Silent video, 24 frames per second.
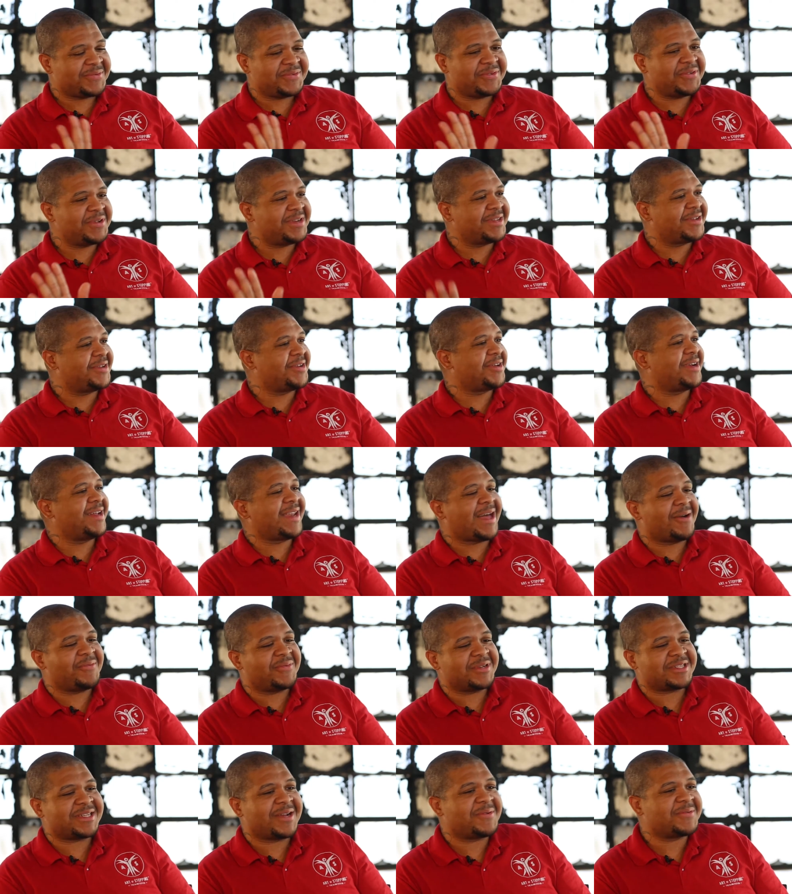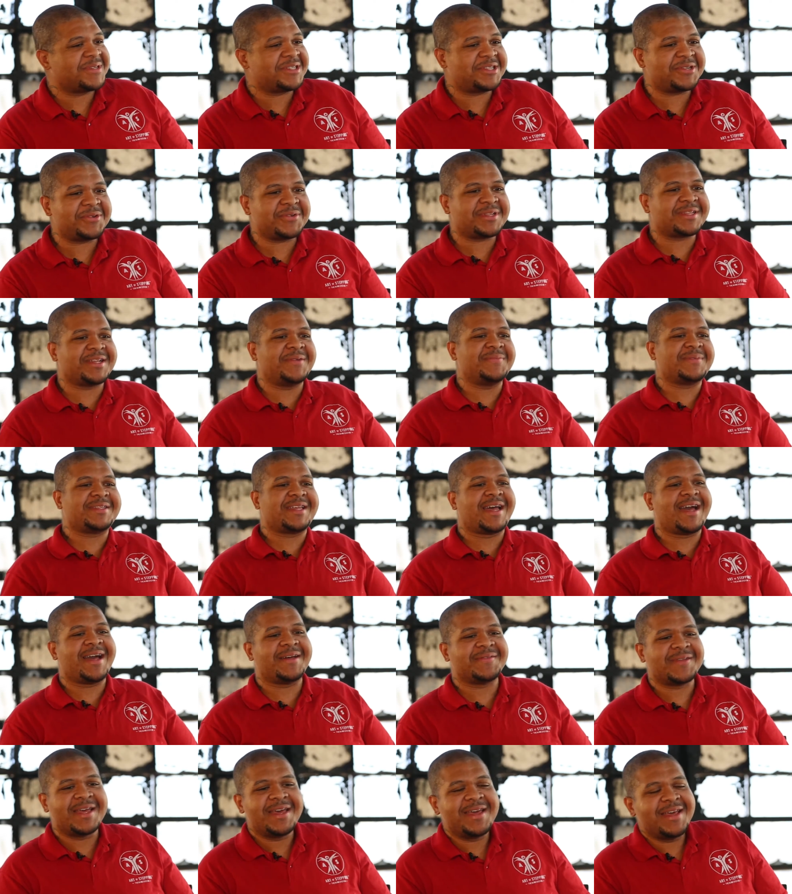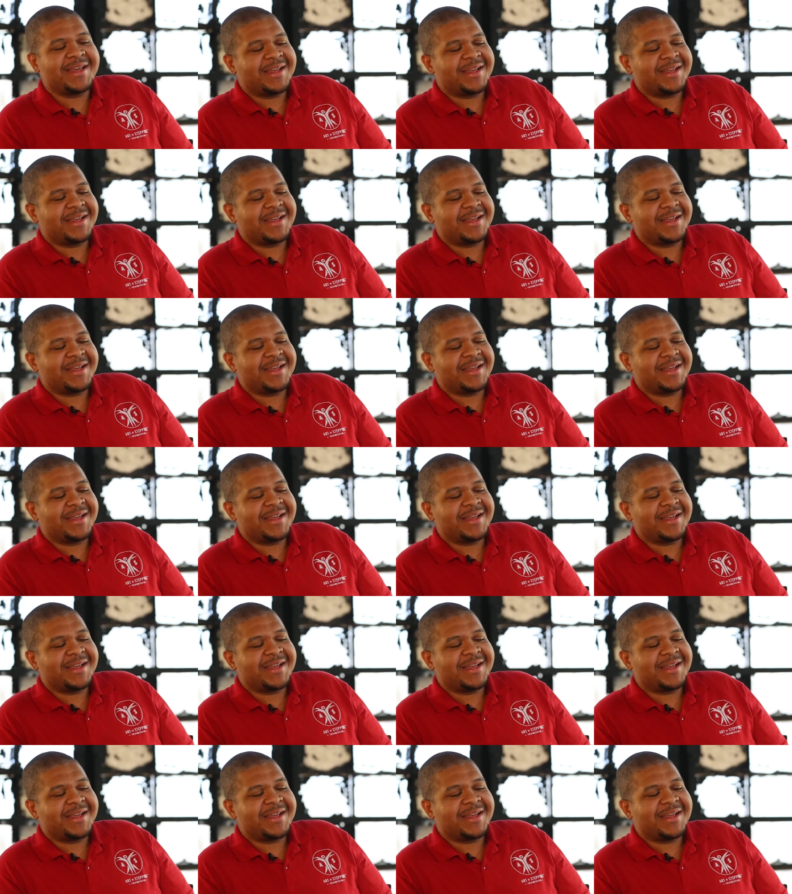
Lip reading: ooh, girl, I wish I was you sometimes.